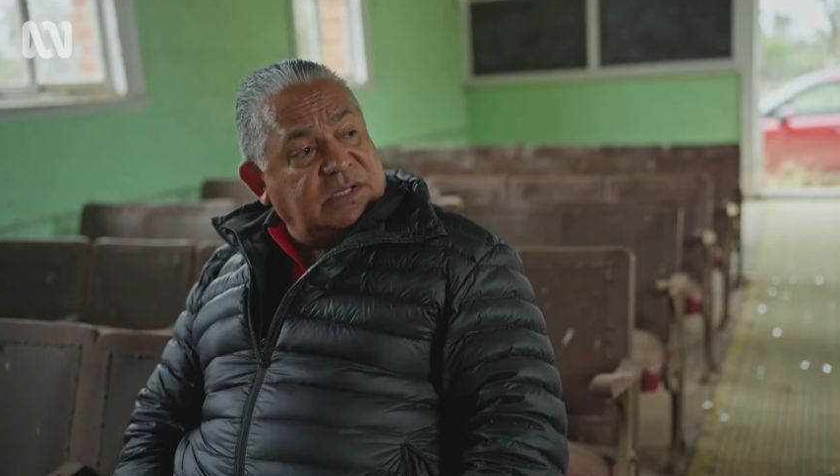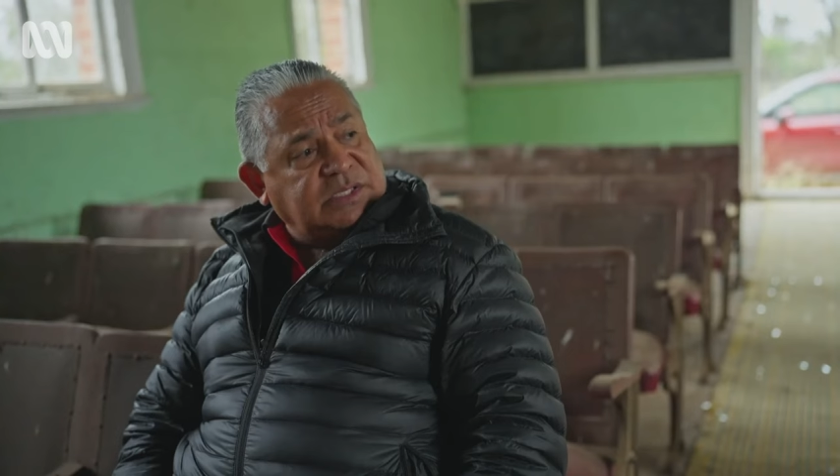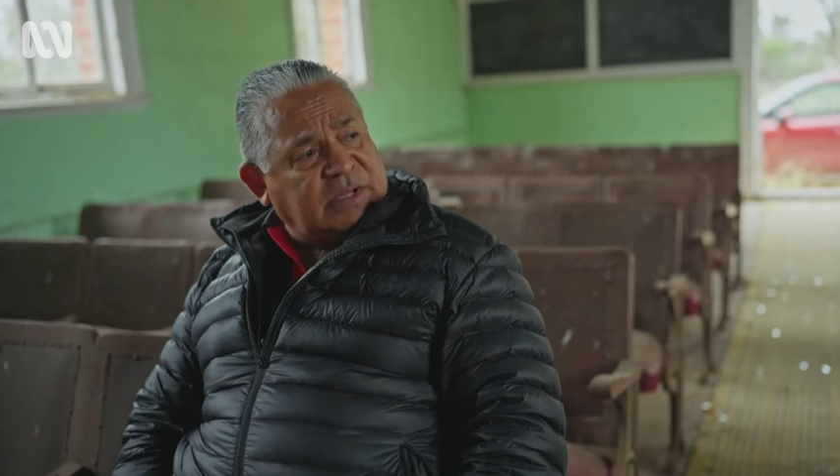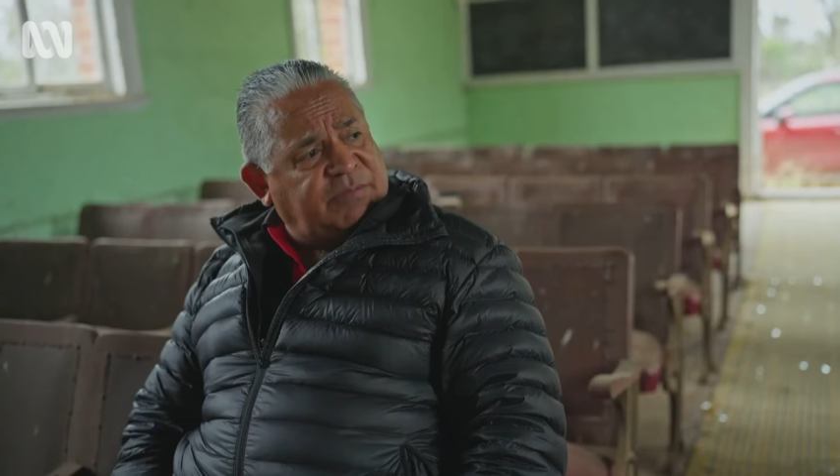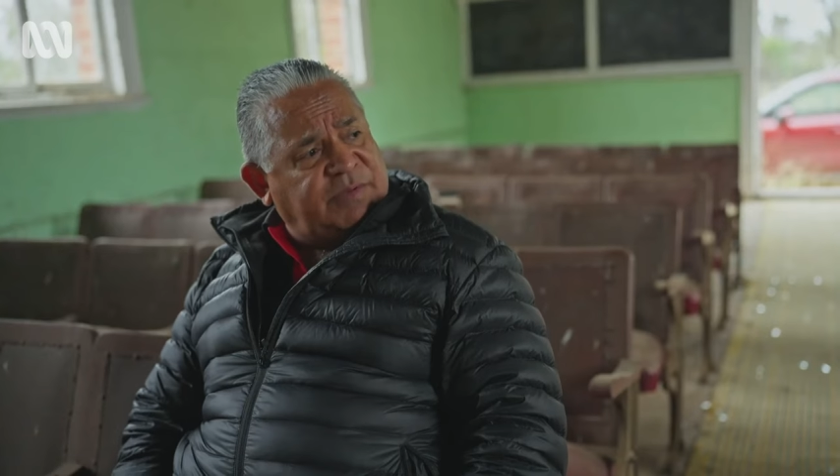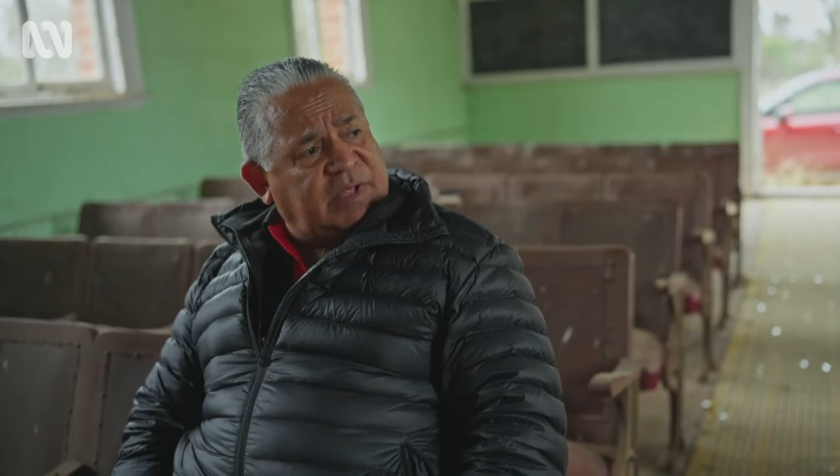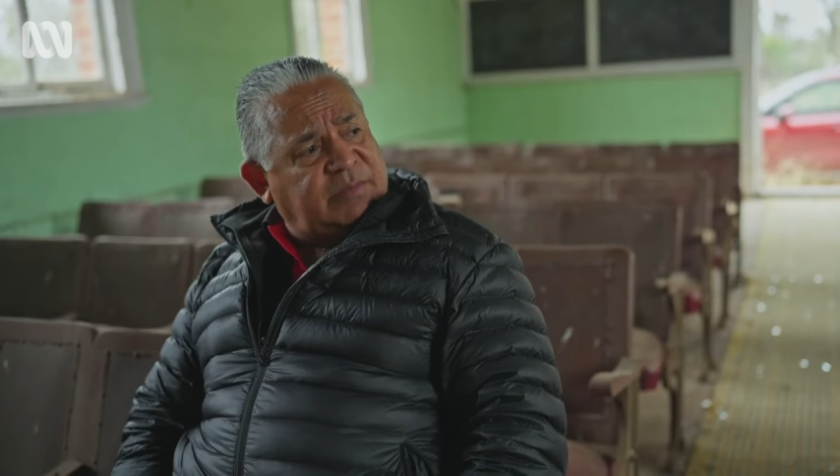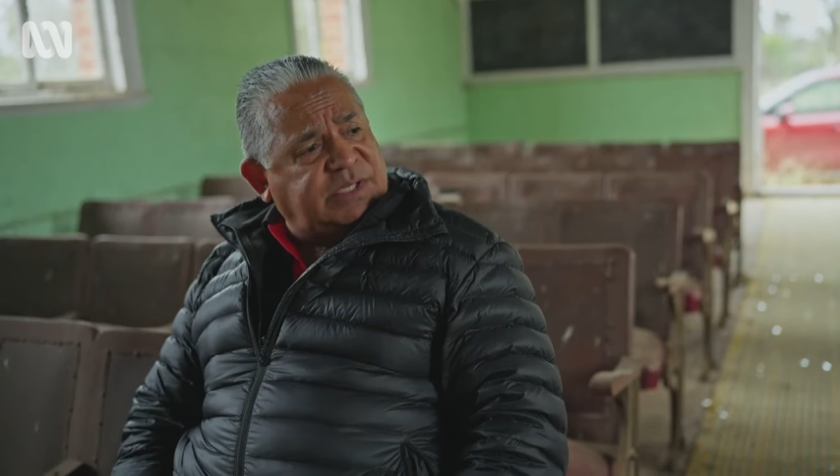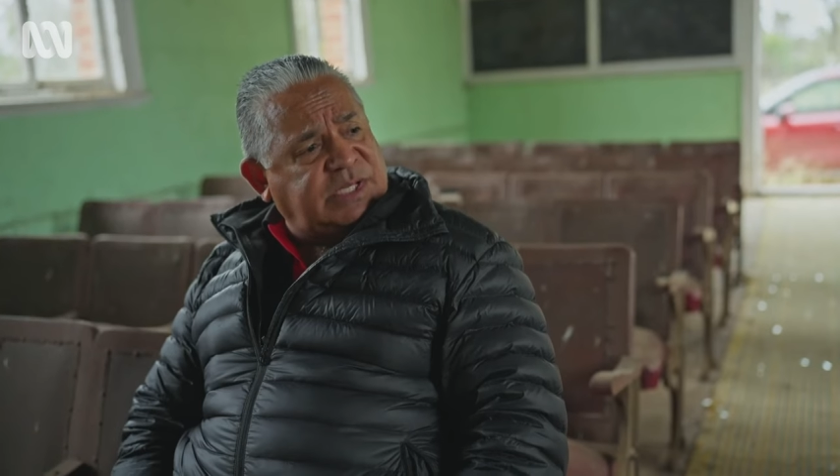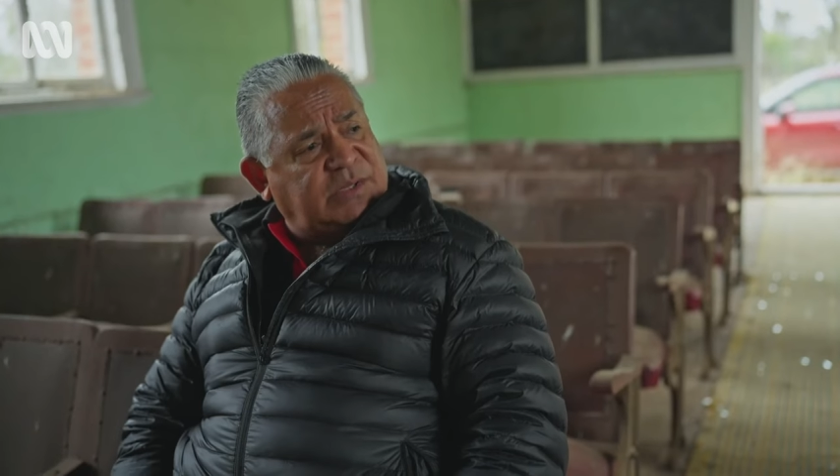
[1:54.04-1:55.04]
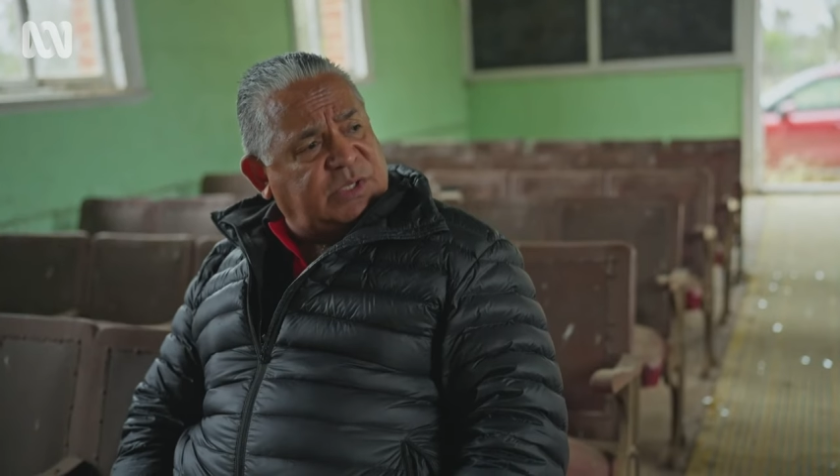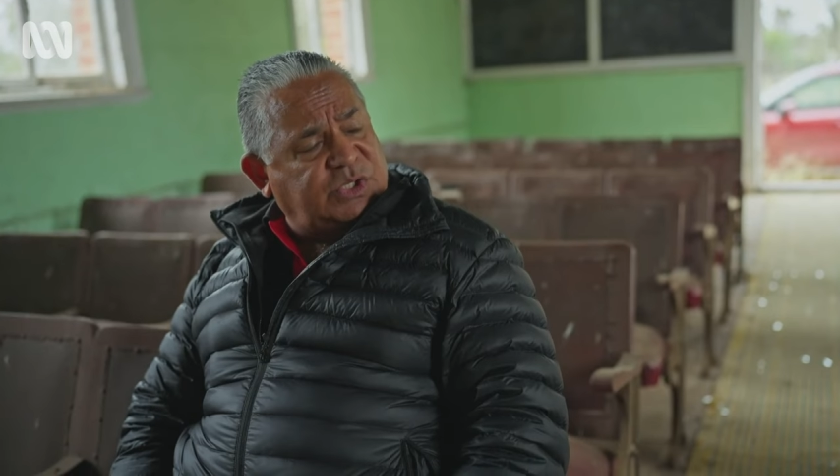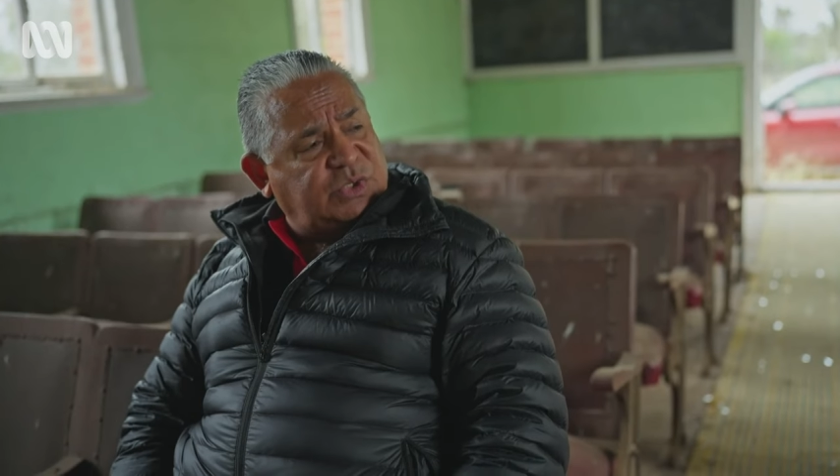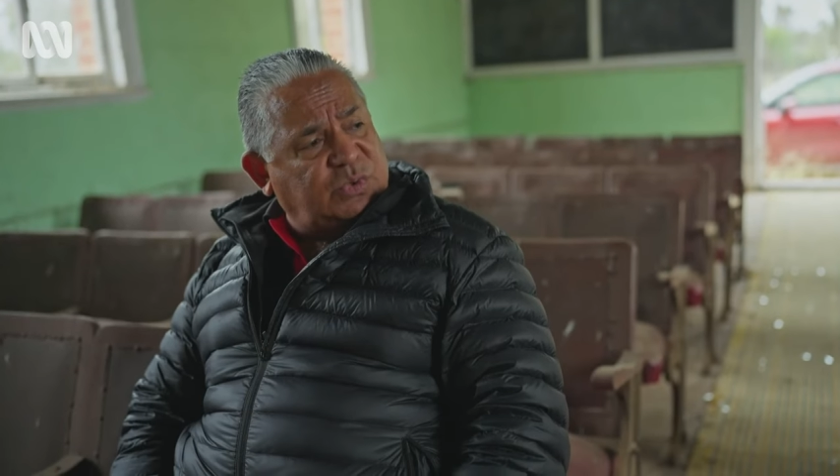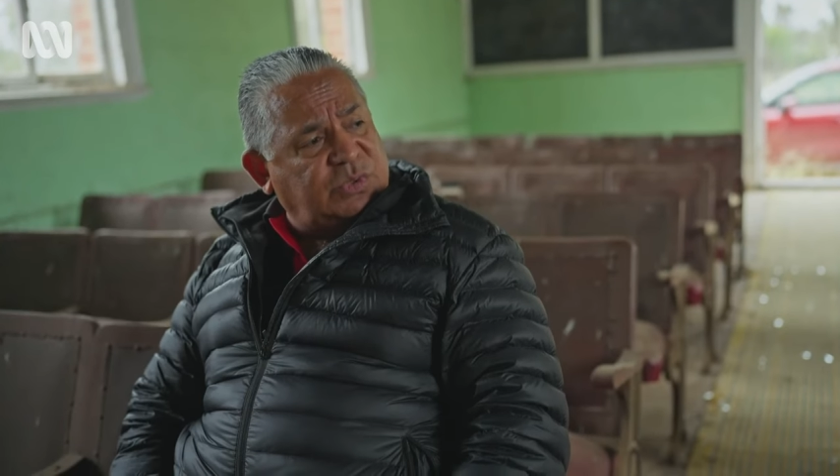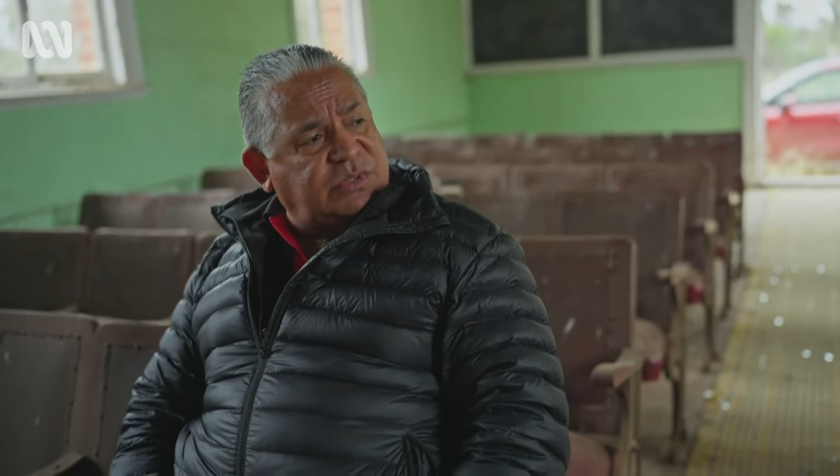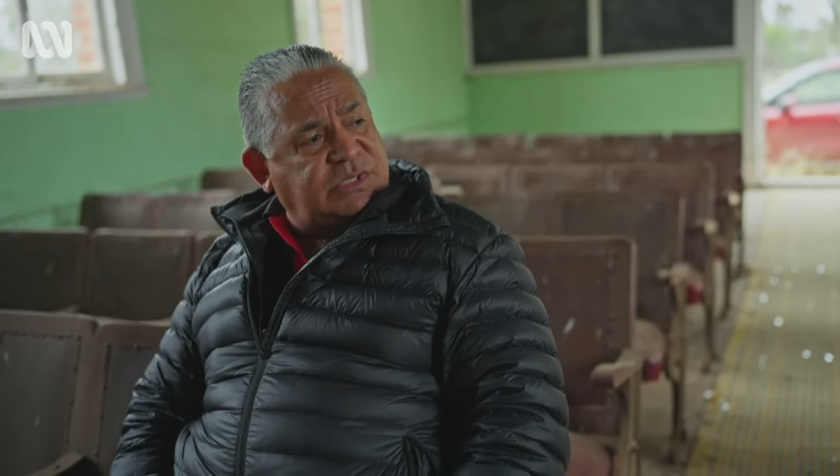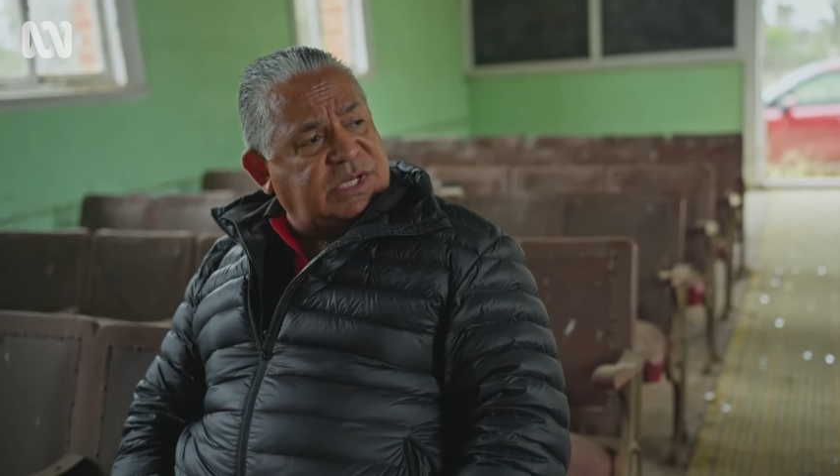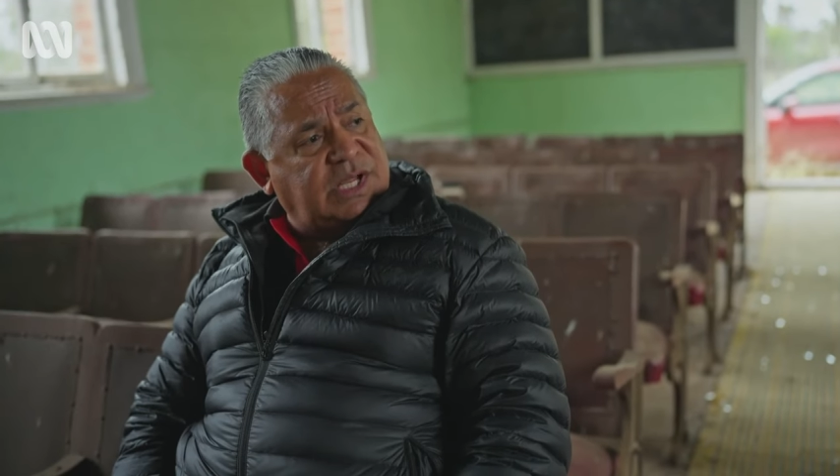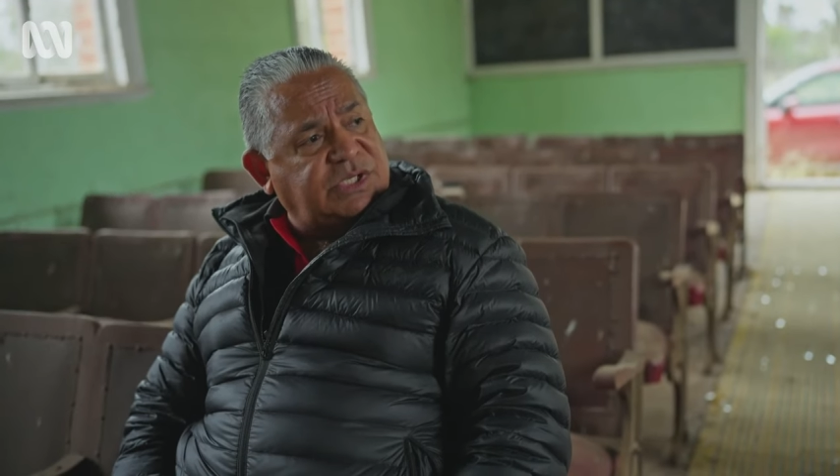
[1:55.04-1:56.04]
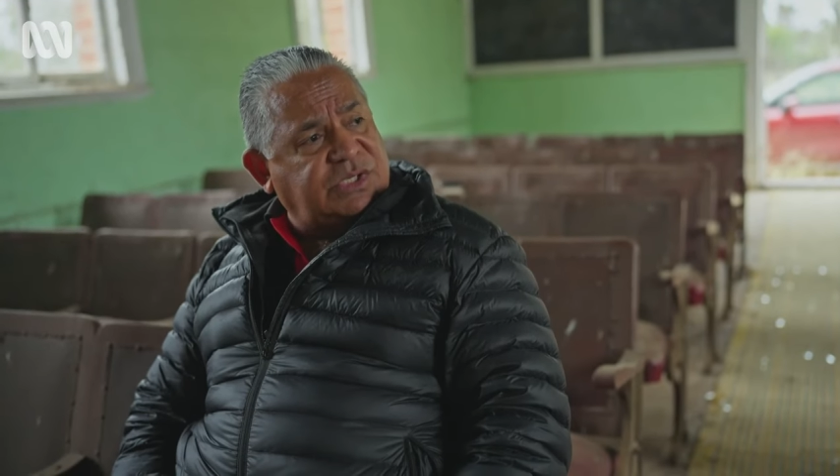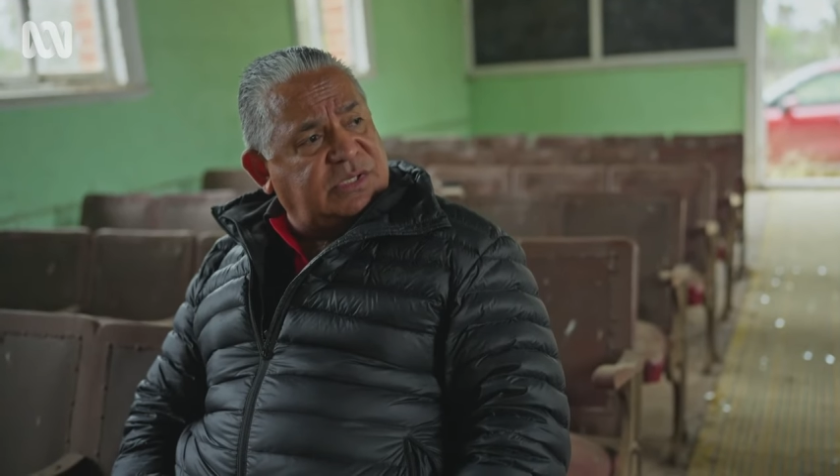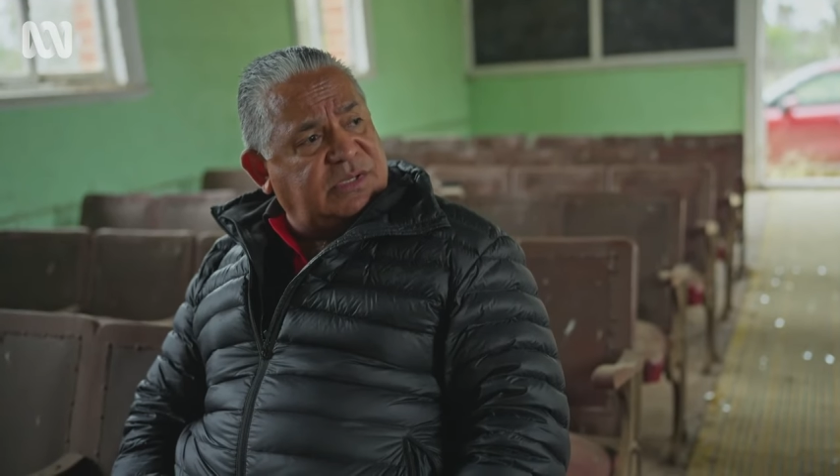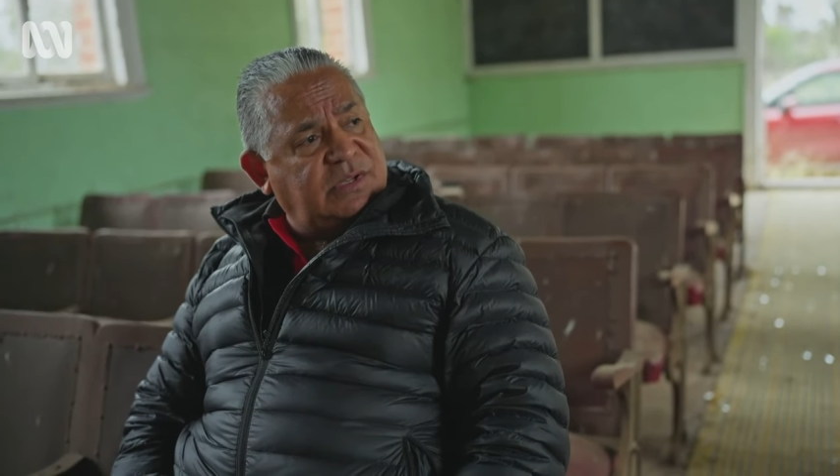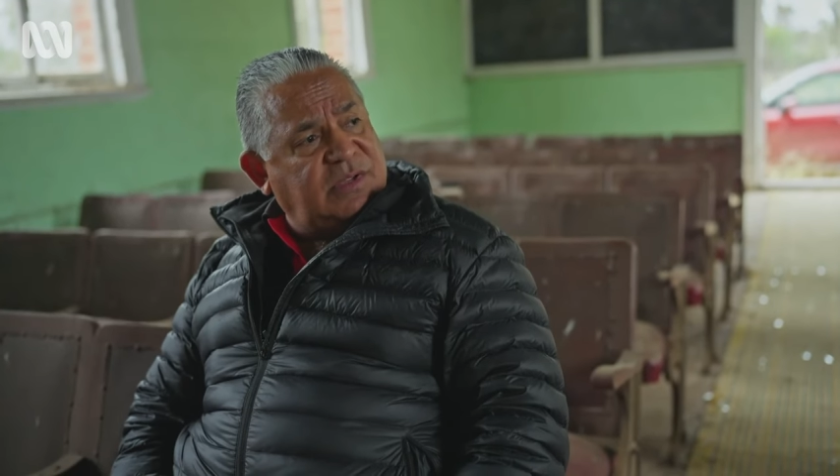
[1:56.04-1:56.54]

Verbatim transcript: Some families had their children snatched